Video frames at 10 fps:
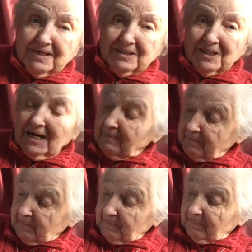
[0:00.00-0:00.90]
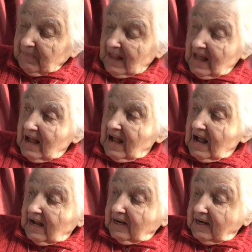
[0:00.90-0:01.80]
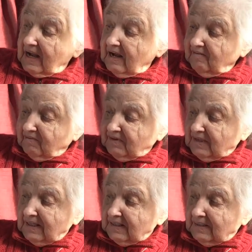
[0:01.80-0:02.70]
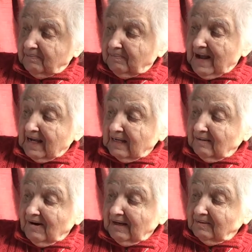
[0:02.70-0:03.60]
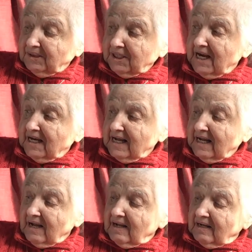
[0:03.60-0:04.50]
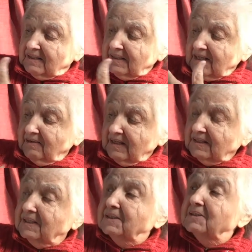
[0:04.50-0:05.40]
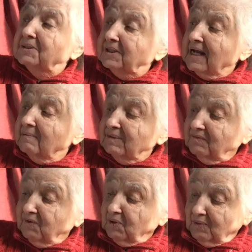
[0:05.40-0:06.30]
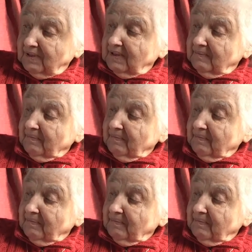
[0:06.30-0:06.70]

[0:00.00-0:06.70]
chair. And I've done some background shading so that she comes forward